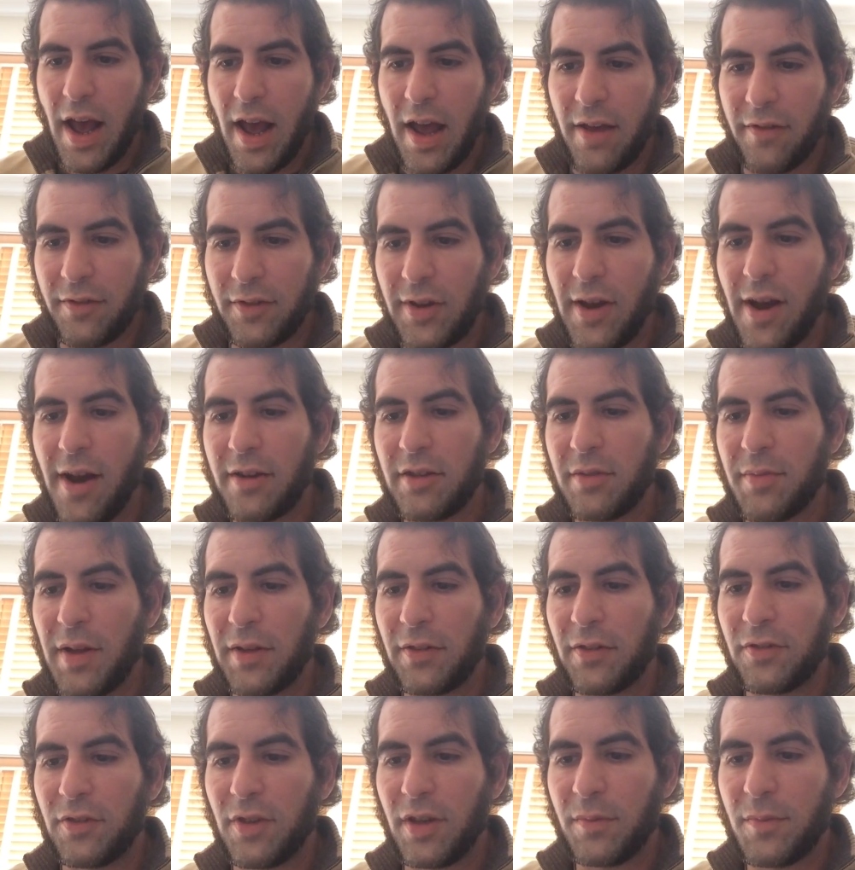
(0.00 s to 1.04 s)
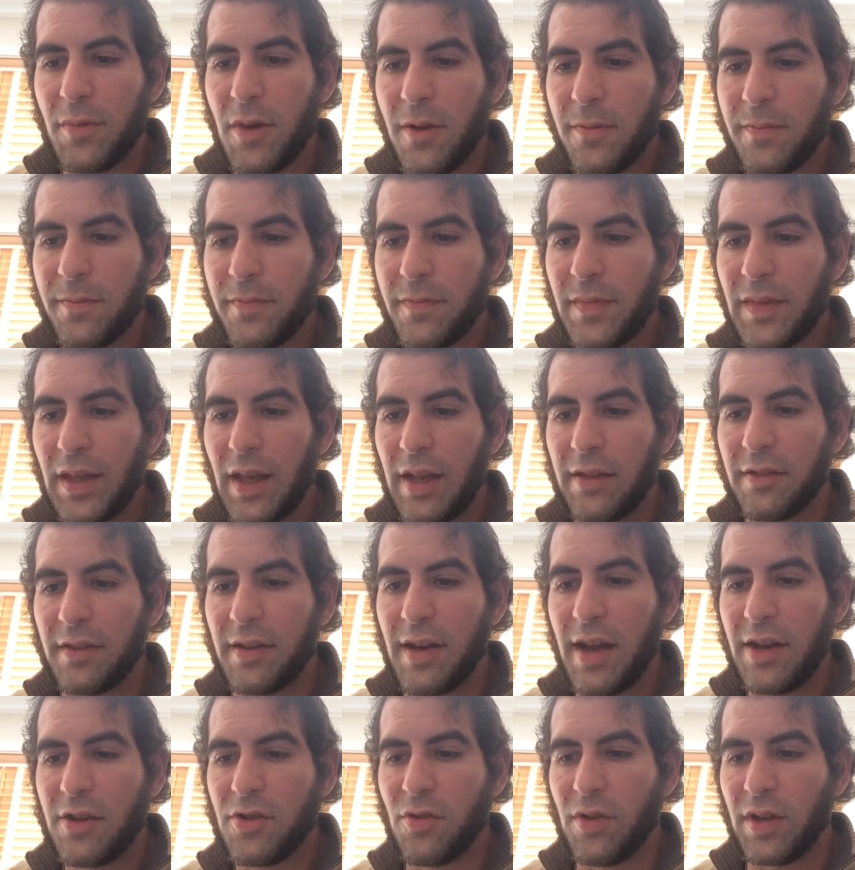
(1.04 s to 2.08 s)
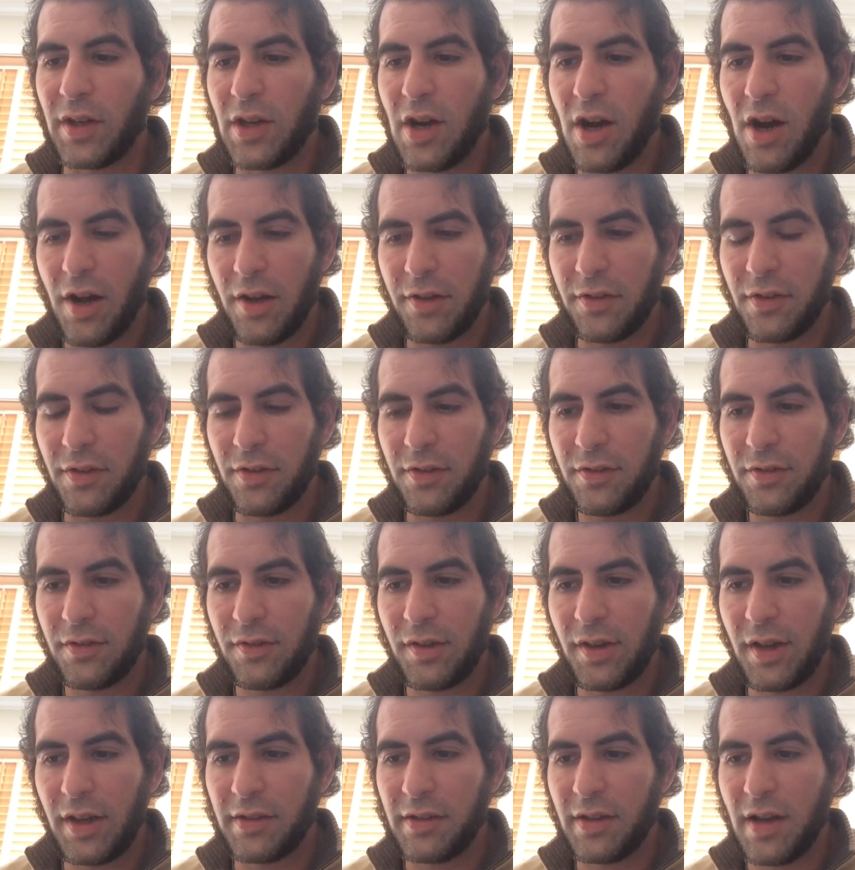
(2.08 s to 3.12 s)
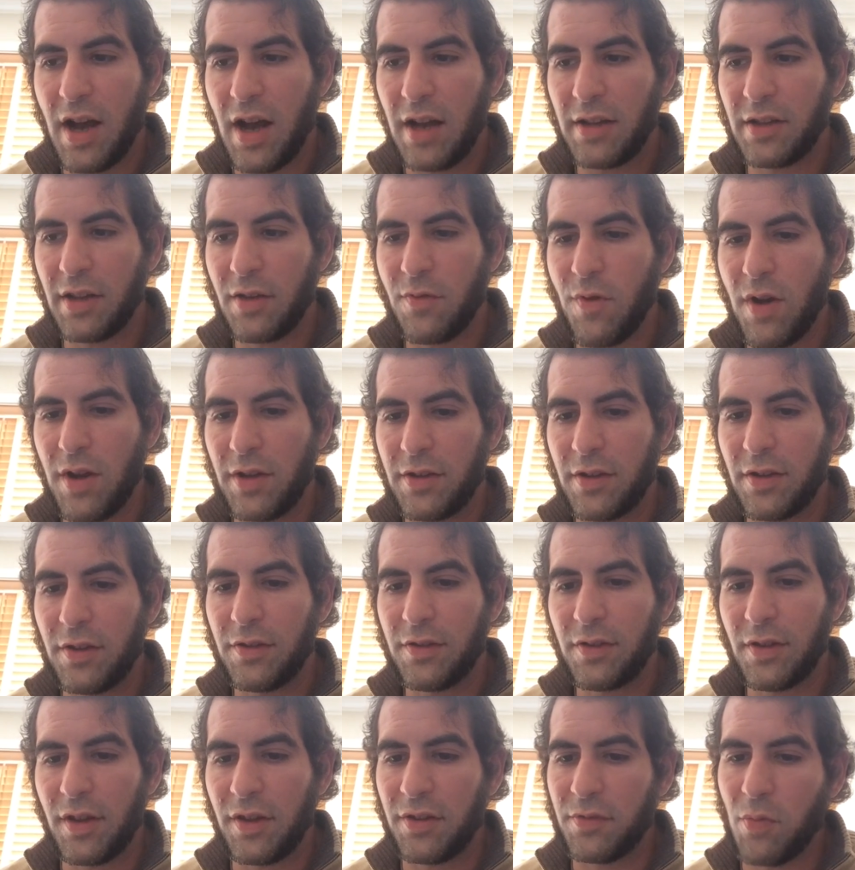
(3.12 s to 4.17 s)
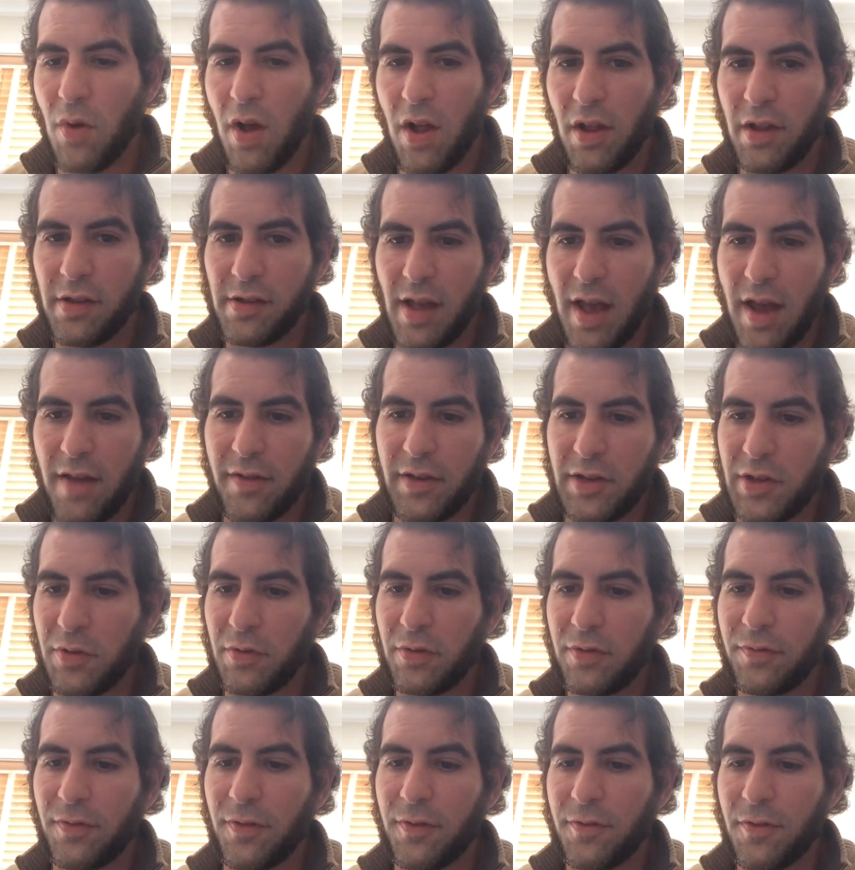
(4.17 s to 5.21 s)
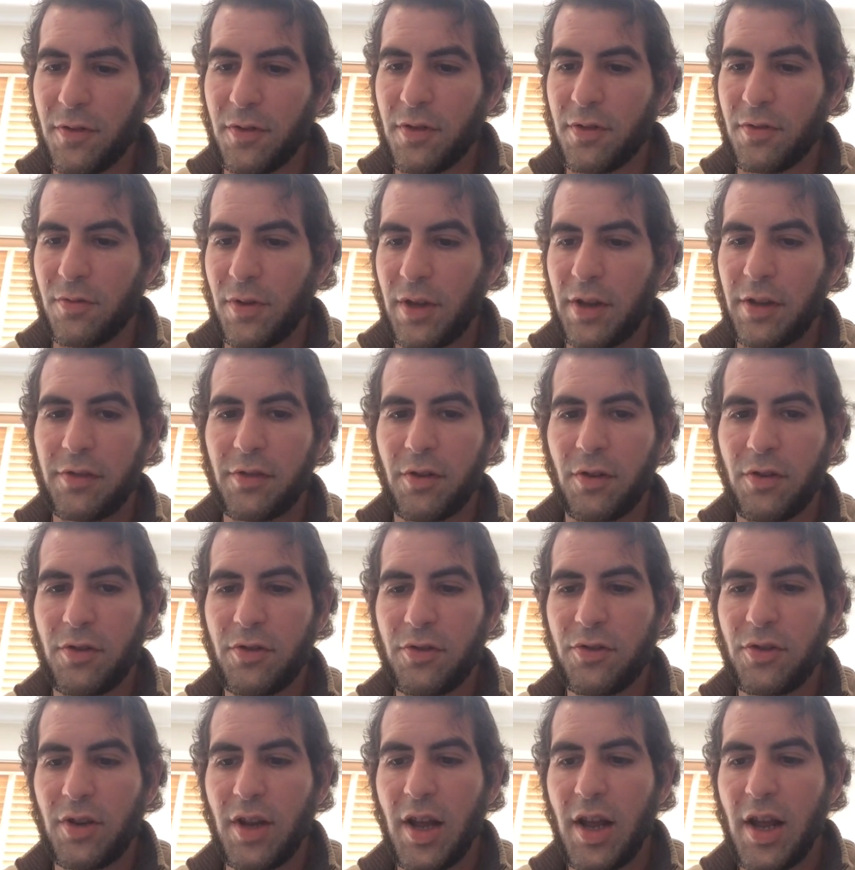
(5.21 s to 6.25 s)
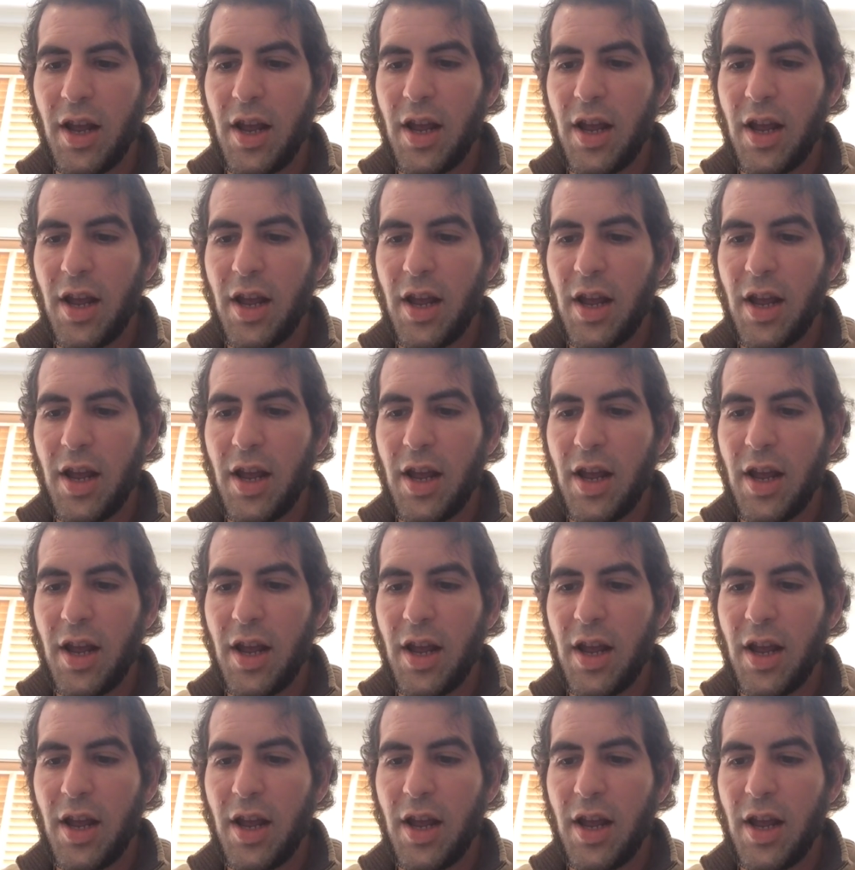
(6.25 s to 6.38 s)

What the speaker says: I have talked about stigma, its nature and causes, its consequences, as well as avenues for further research.